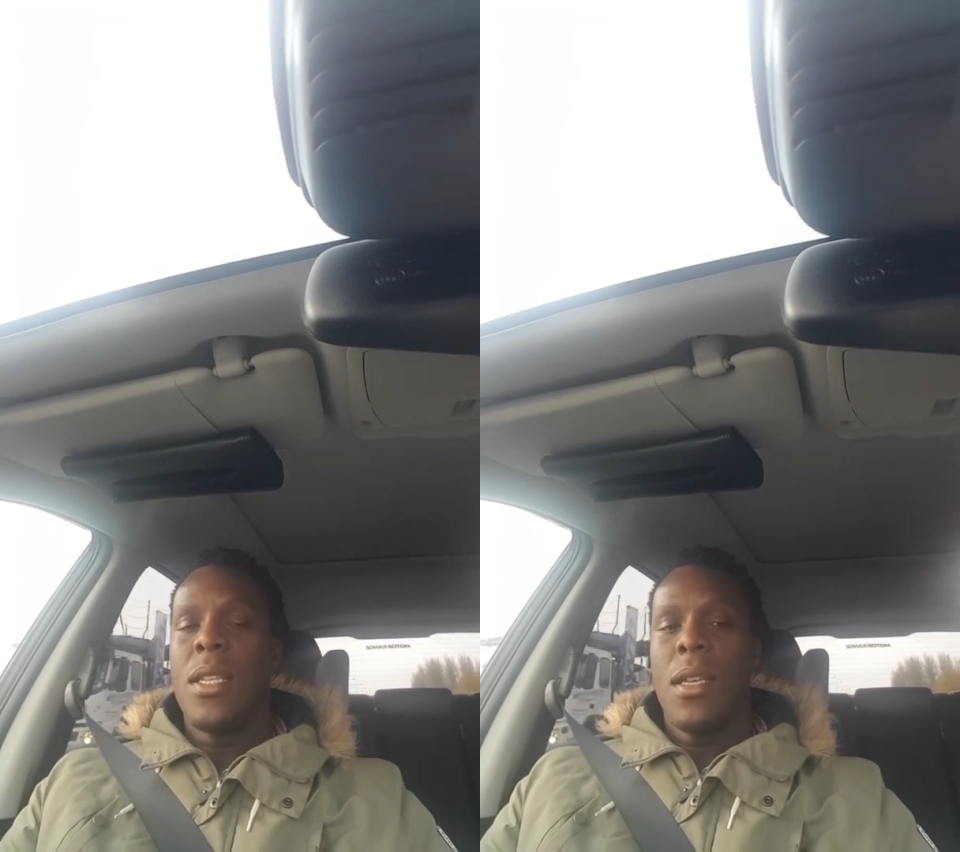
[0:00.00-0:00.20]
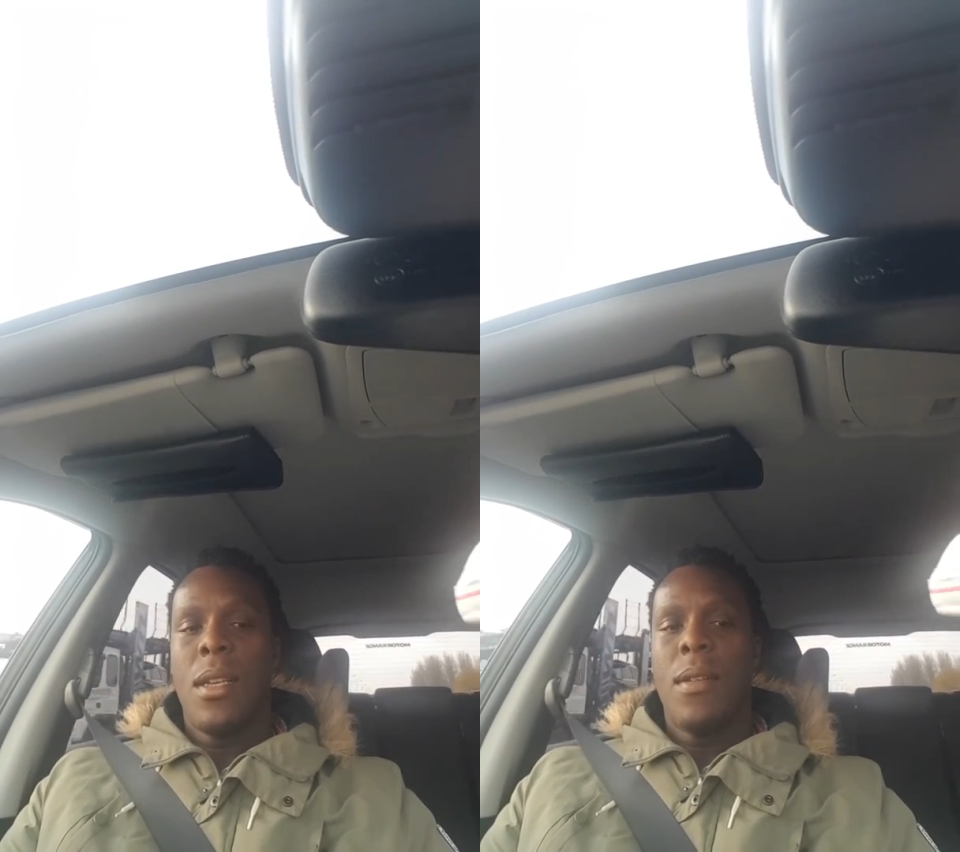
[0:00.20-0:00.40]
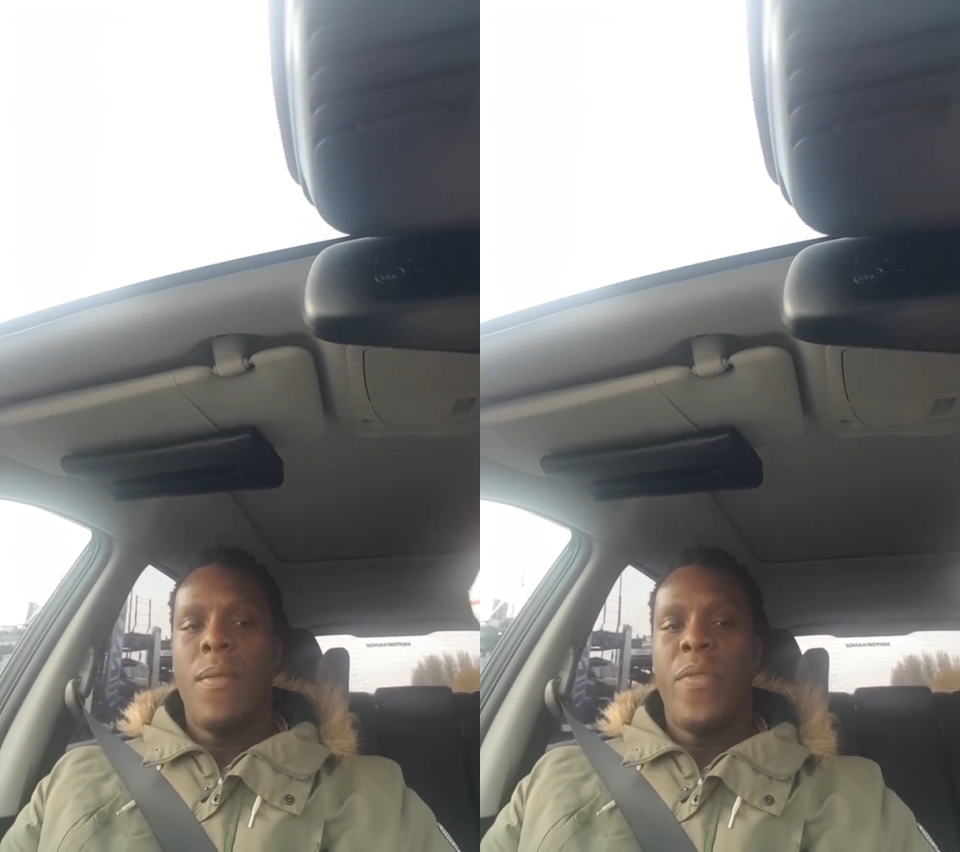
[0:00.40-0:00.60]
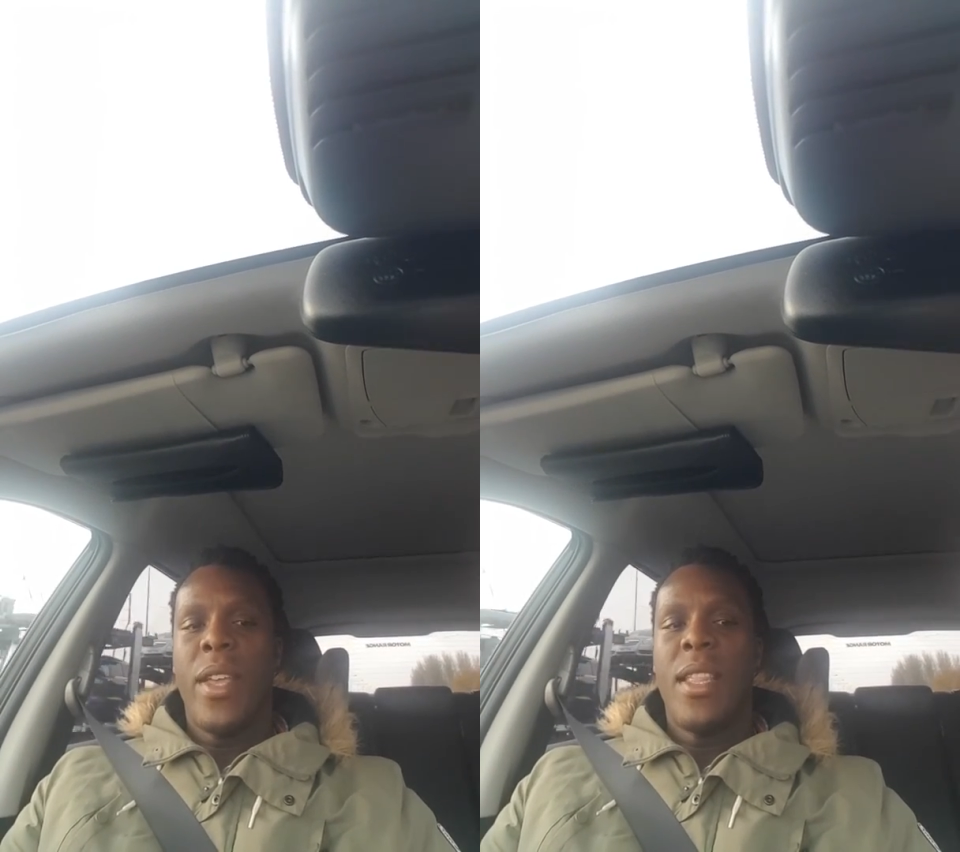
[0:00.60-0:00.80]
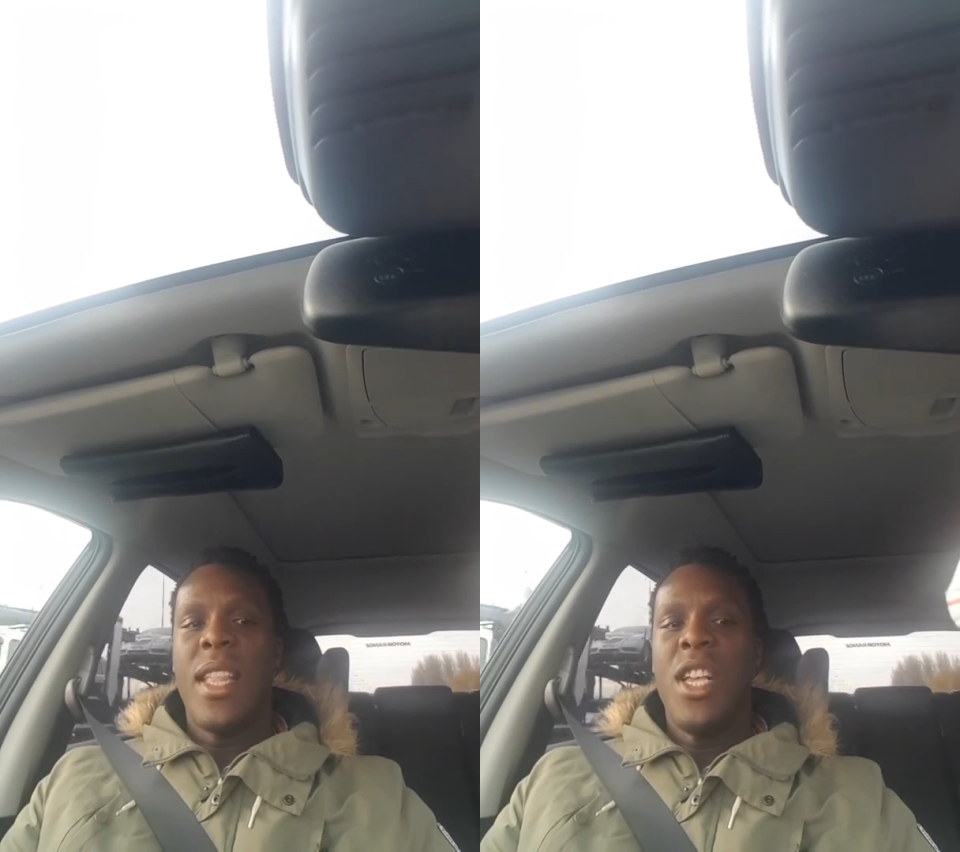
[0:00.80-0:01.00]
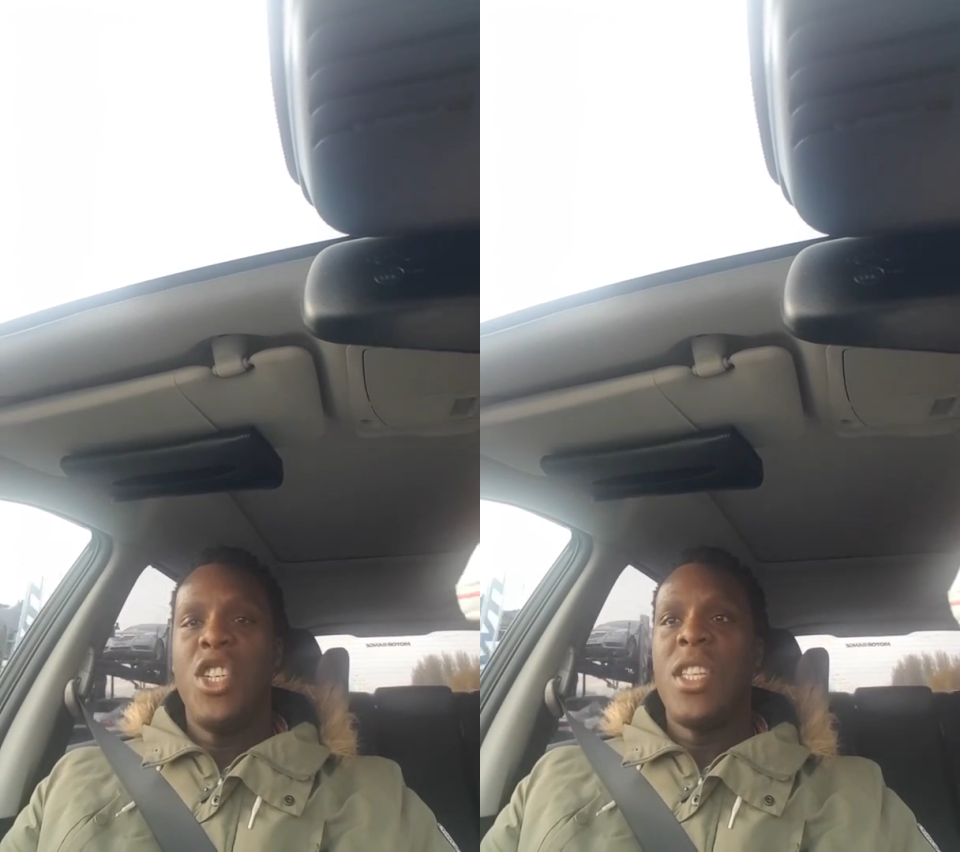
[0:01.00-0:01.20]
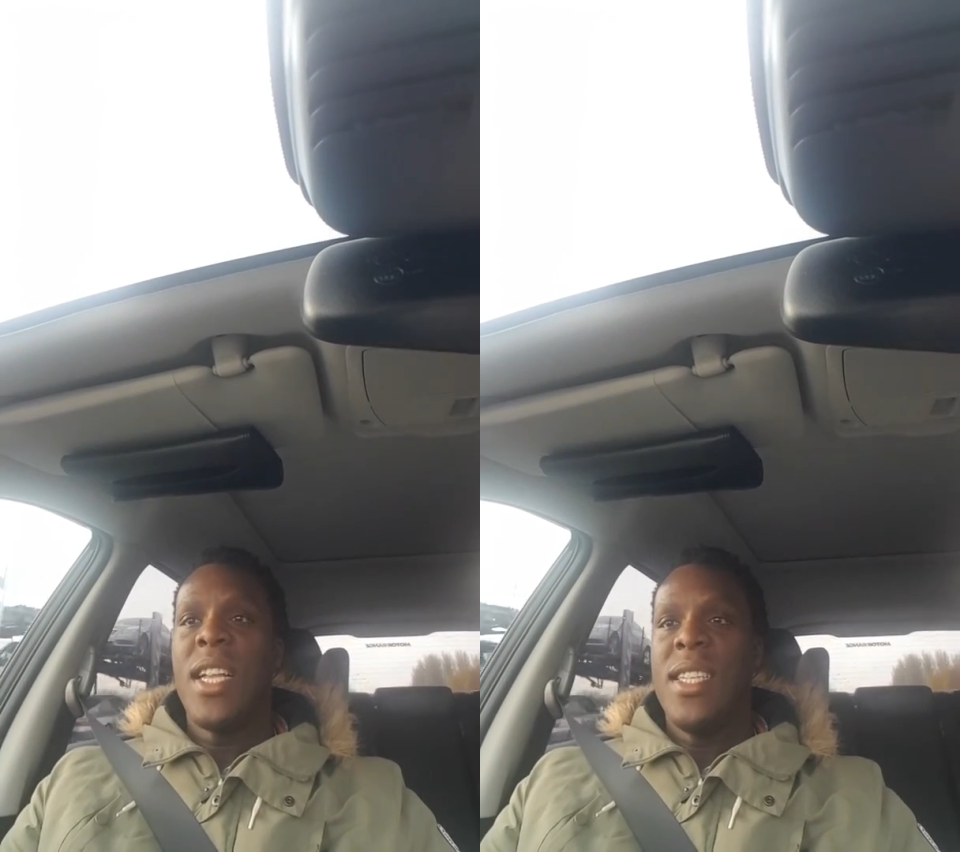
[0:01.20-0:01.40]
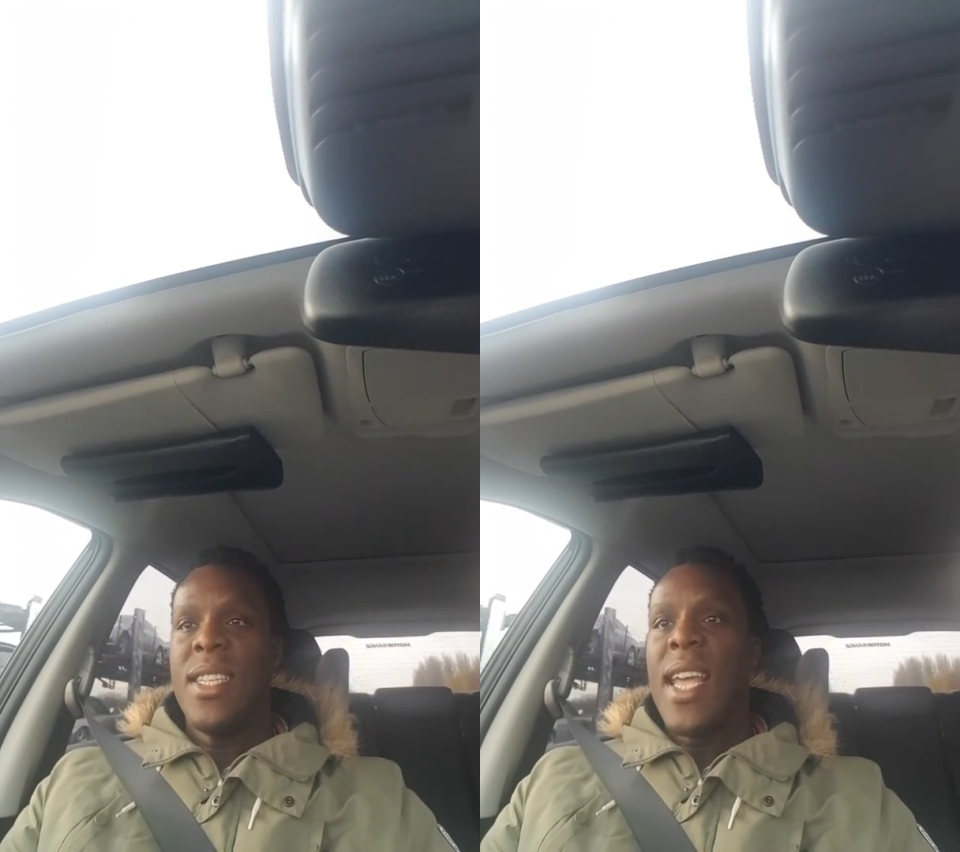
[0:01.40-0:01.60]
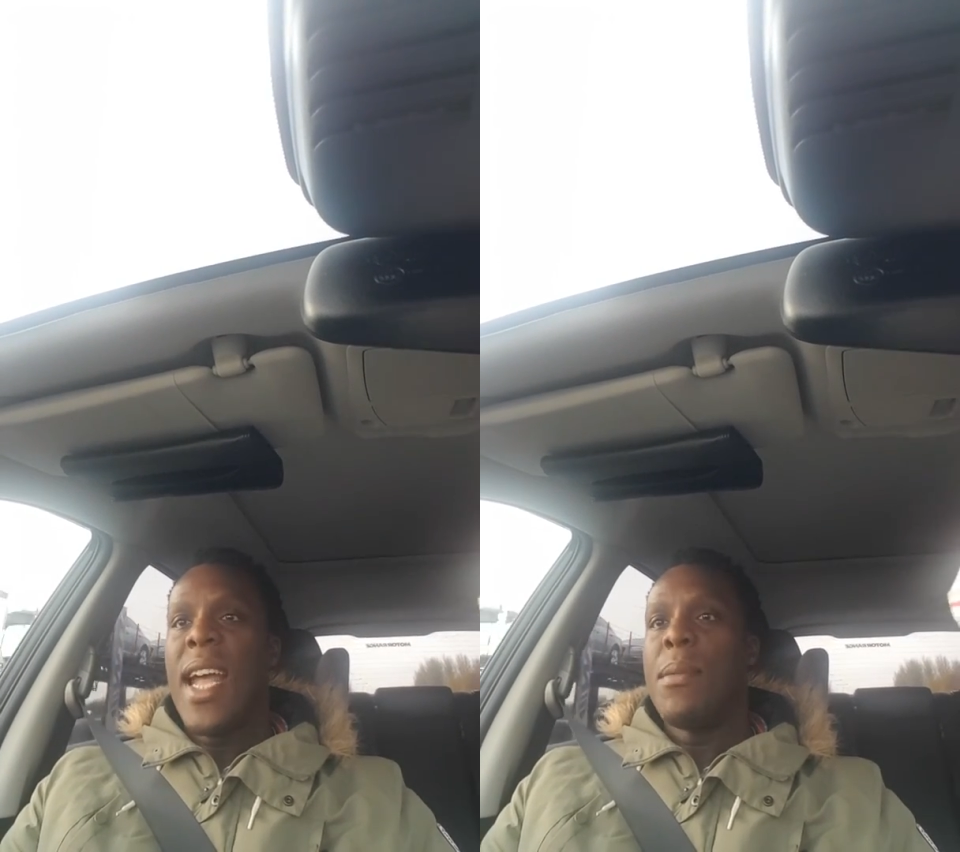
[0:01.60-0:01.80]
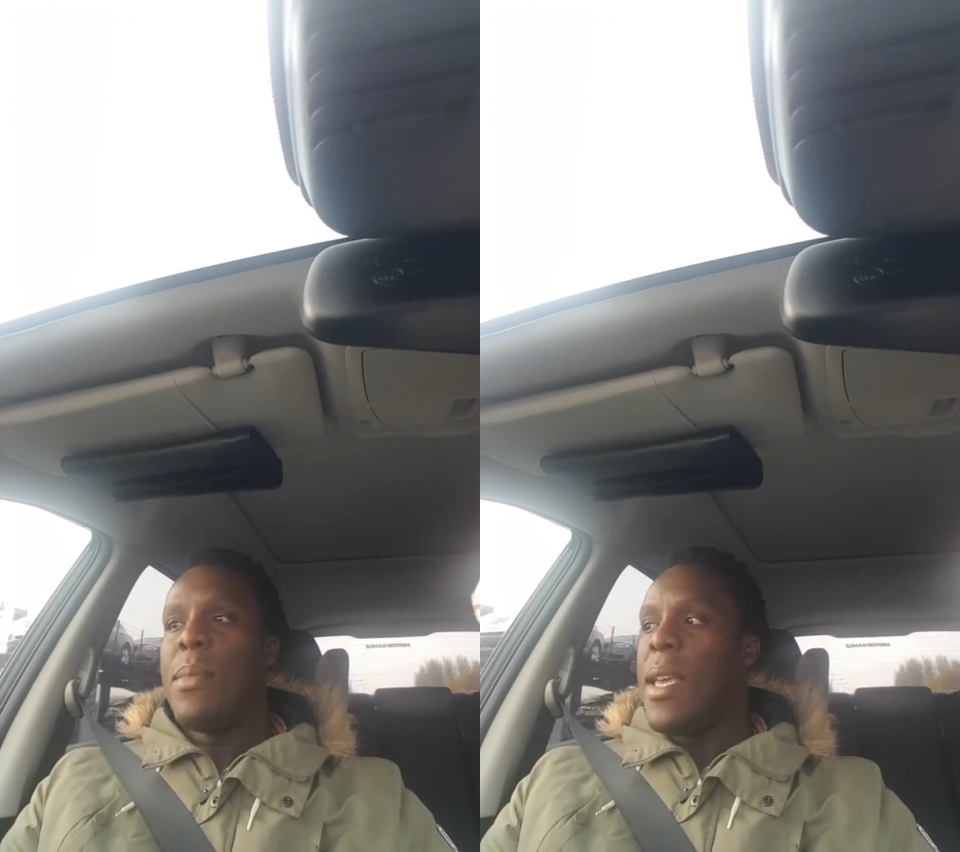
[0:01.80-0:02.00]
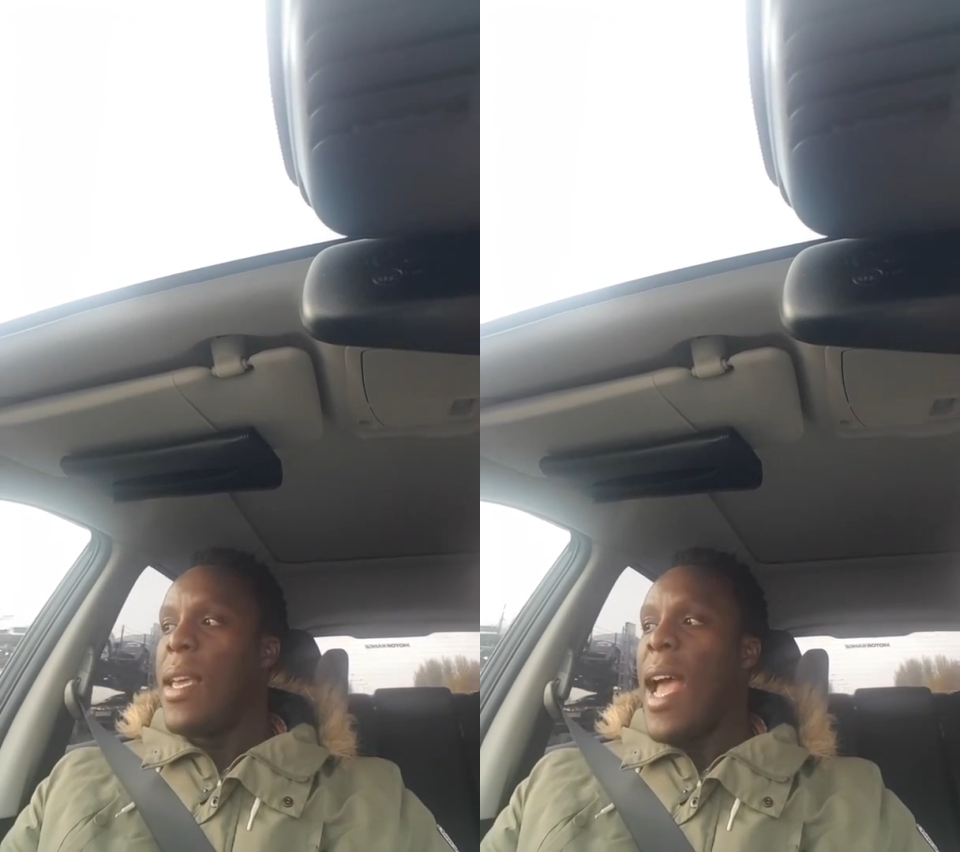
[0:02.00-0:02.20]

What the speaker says: and the nation that it can be